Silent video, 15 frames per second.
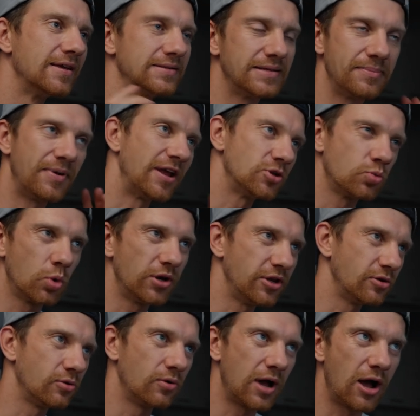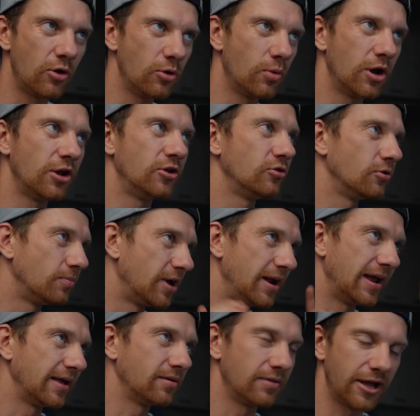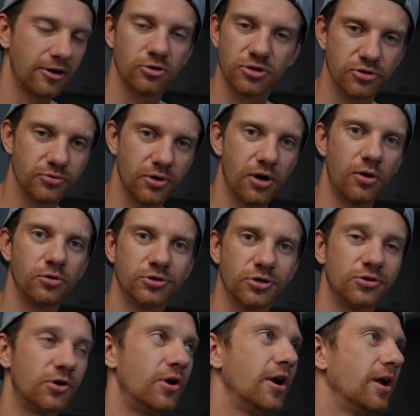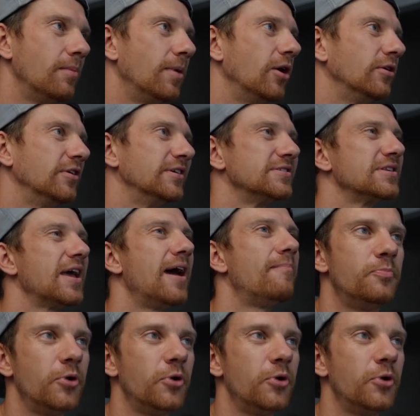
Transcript: It depends how you want to do it, but like I could do a whole tutorial about this app.